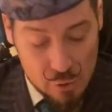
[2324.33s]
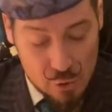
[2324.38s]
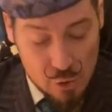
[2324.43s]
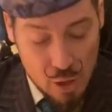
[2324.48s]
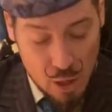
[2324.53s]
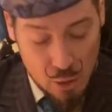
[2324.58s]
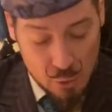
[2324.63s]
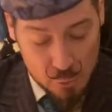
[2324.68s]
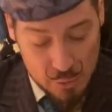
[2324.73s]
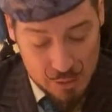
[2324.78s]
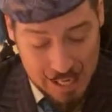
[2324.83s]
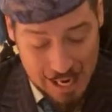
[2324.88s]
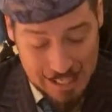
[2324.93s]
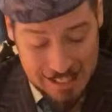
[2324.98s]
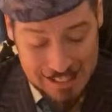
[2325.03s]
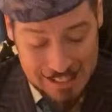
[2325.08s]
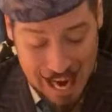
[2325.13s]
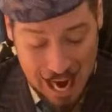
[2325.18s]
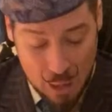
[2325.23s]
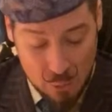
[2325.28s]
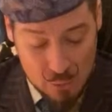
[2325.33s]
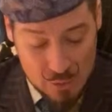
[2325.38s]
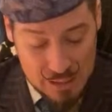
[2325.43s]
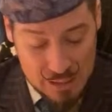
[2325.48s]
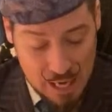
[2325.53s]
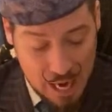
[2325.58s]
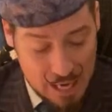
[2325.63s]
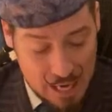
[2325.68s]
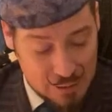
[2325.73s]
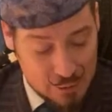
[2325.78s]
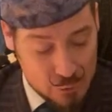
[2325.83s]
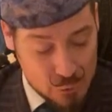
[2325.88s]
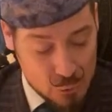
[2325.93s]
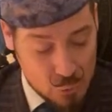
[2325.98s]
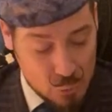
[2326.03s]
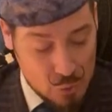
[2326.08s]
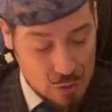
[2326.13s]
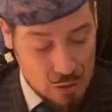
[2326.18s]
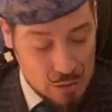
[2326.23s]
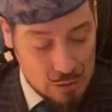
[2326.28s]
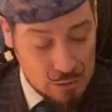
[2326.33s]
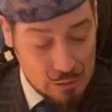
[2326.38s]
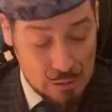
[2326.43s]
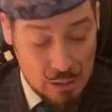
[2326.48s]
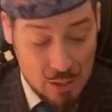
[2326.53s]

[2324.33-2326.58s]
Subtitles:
congregated outside the door.